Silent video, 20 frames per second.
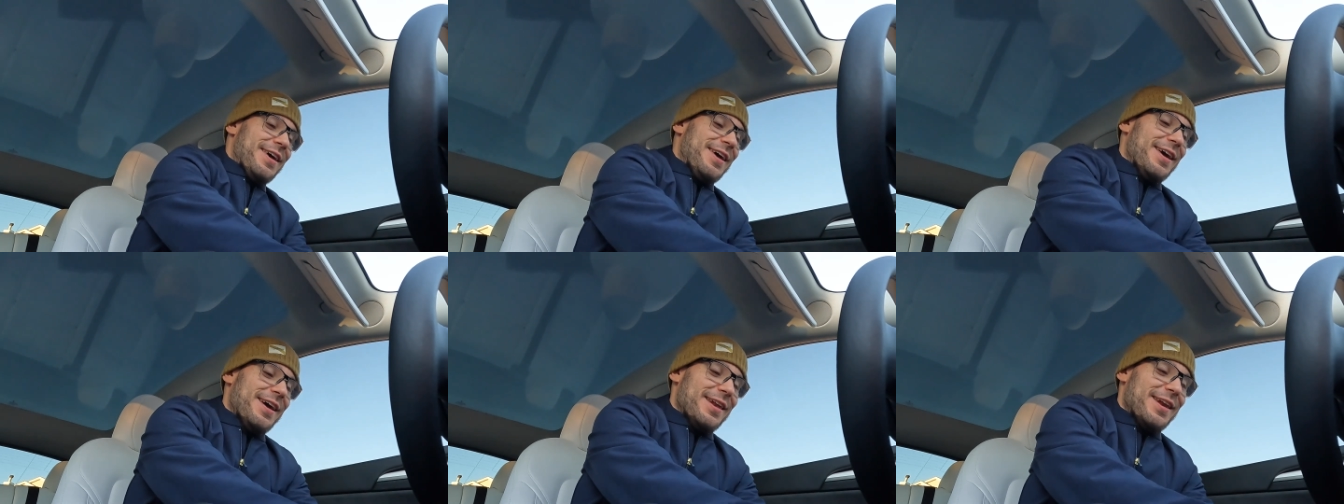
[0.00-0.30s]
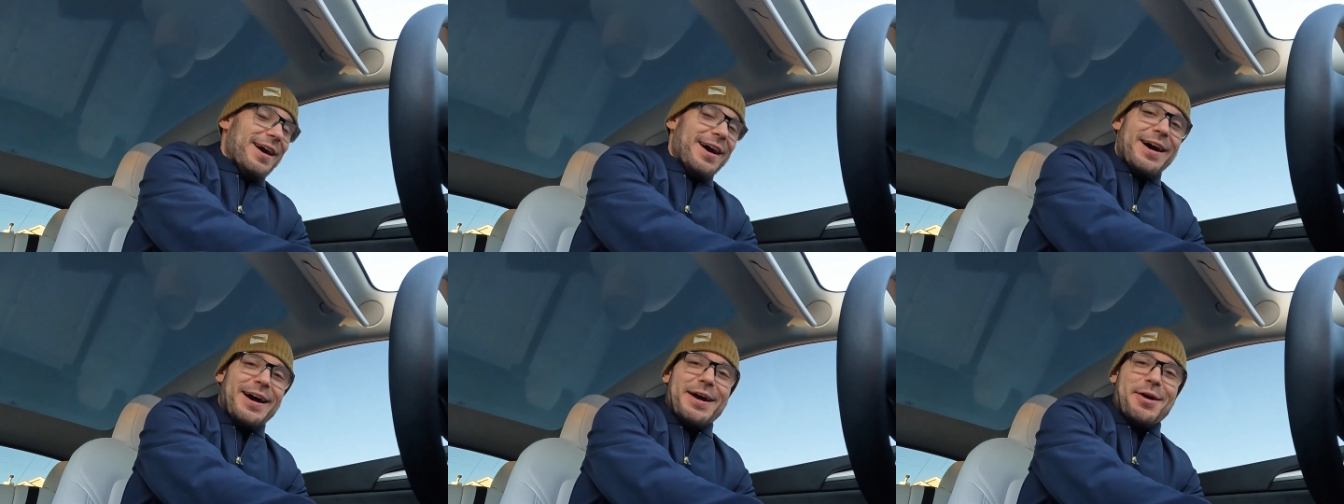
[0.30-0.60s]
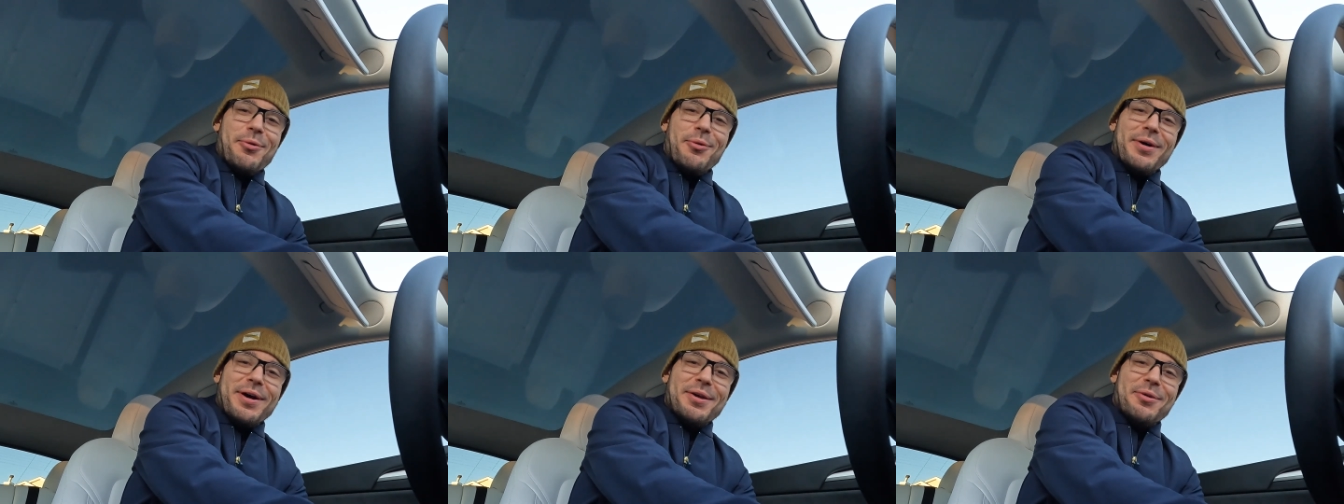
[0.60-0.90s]
and
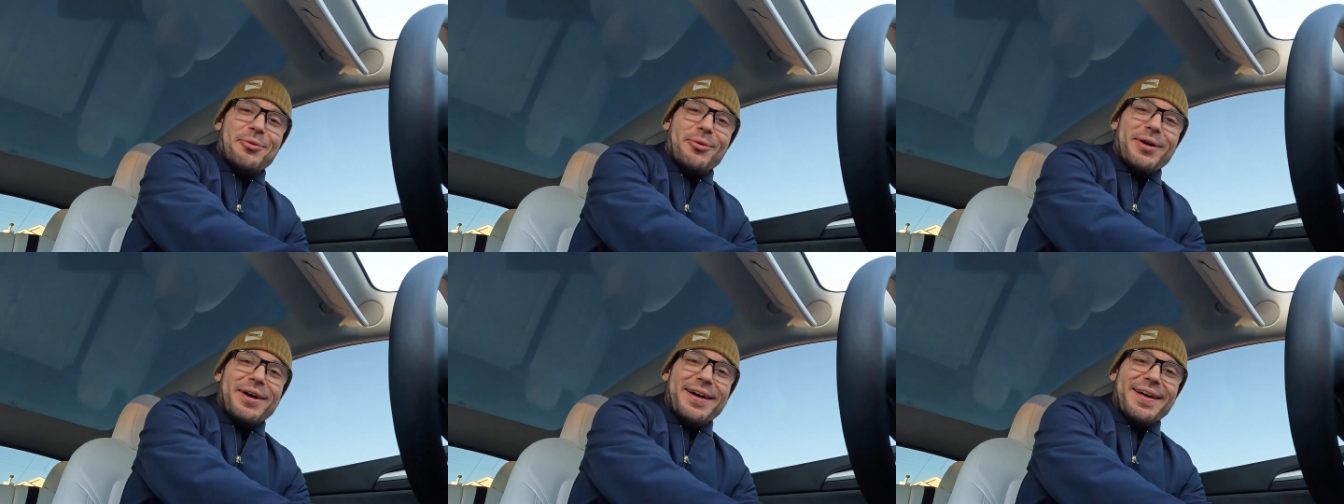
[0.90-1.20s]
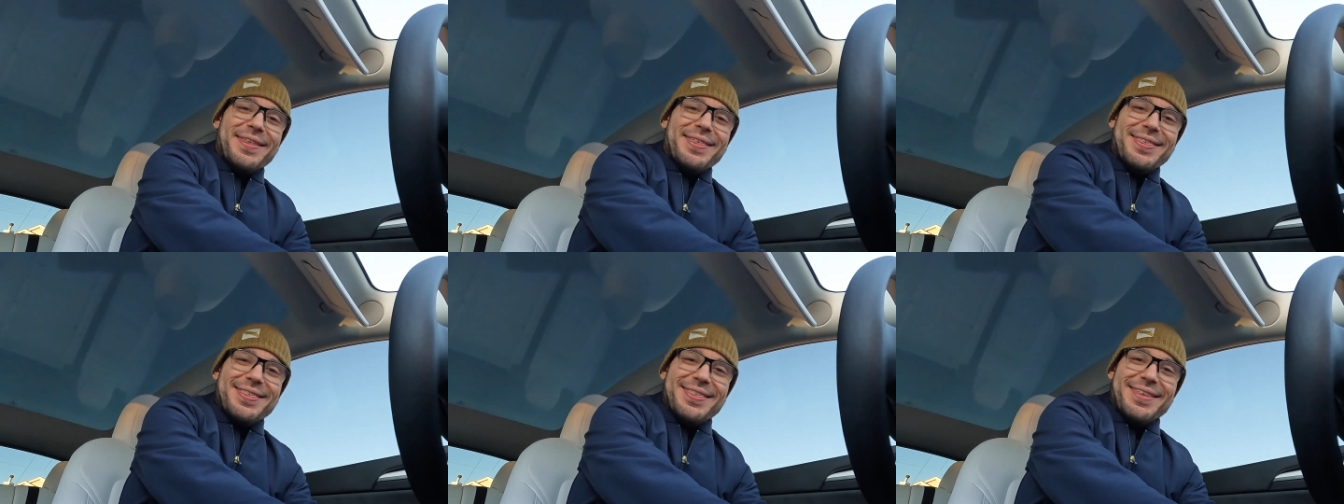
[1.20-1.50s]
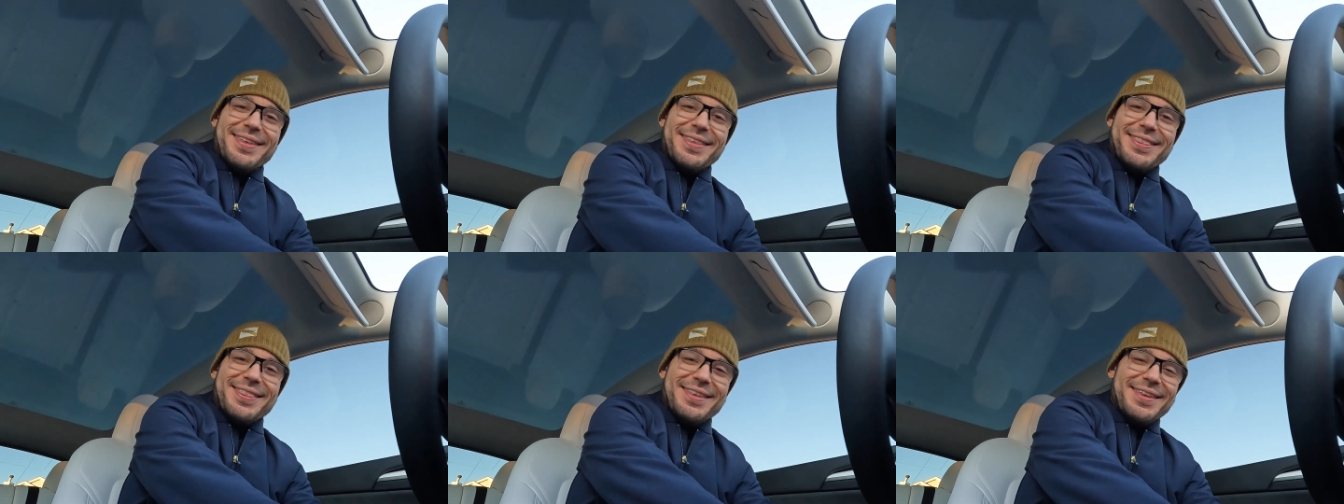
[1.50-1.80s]
I went with
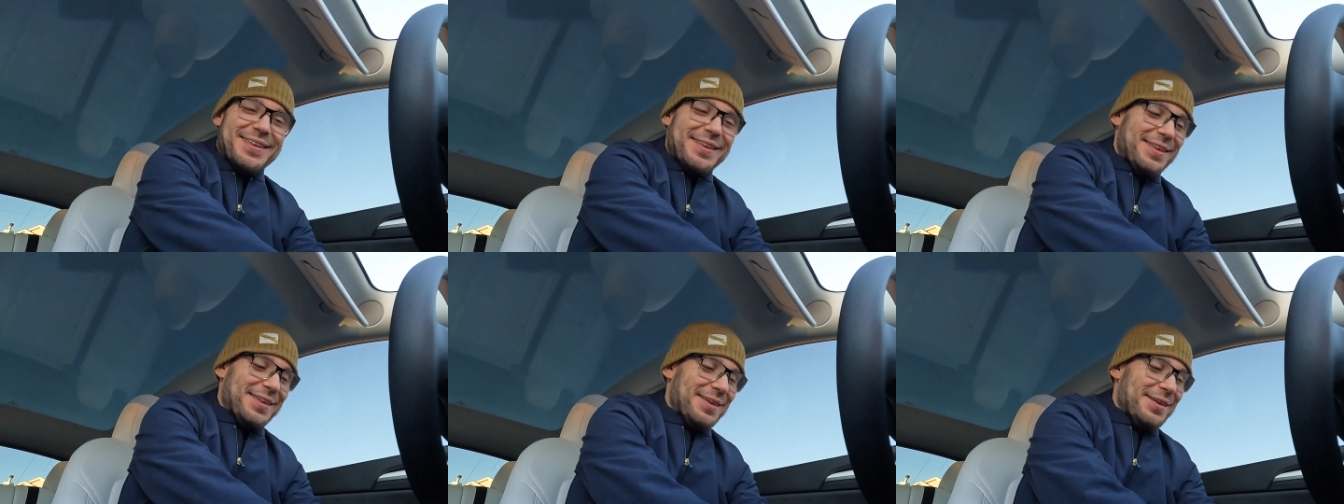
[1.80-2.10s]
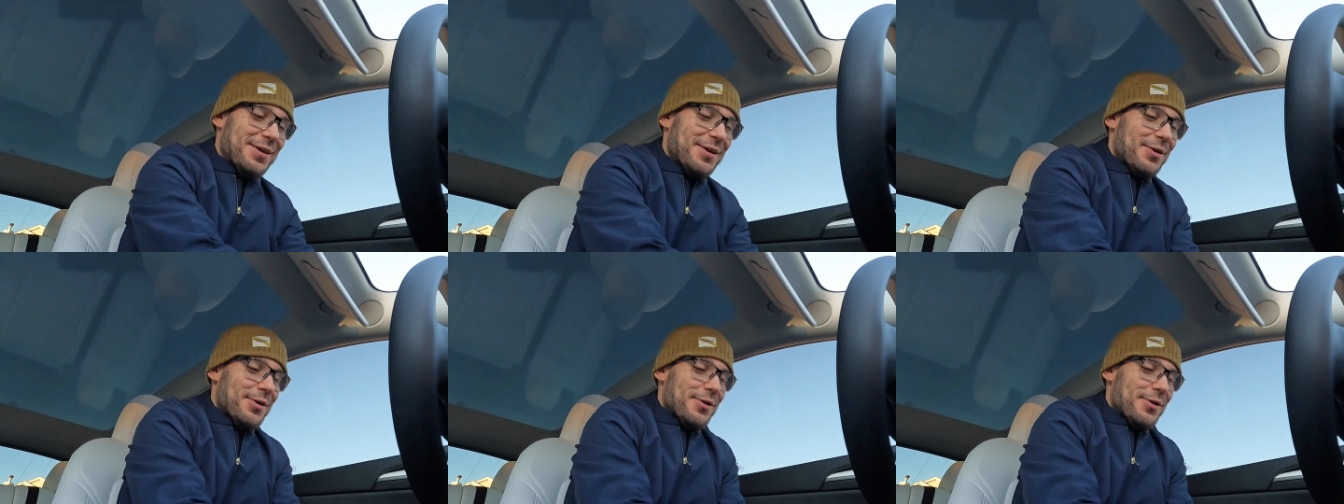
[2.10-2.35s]
the